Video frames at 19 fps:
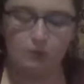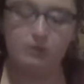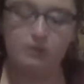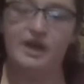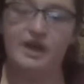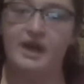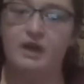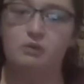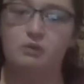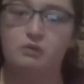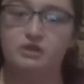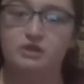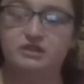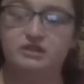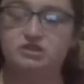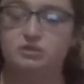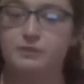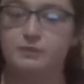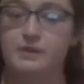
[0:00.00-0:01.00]
at
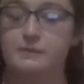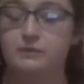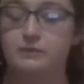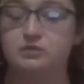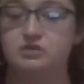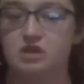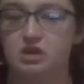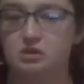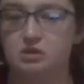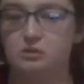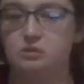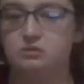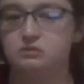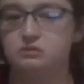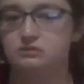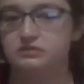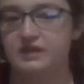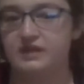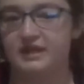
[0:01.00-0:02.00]
work so people know
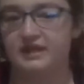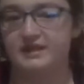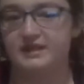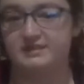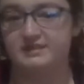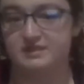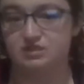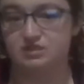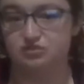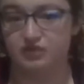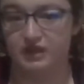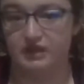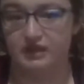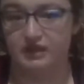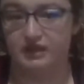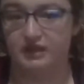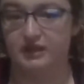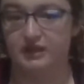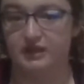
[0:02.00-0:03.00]
that he is in
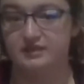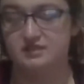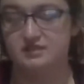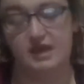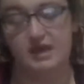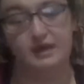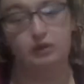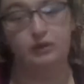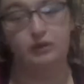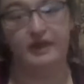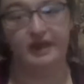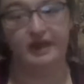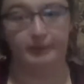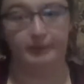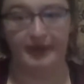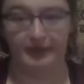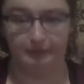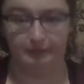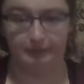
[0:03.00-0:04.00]
training and it's not okay to pet.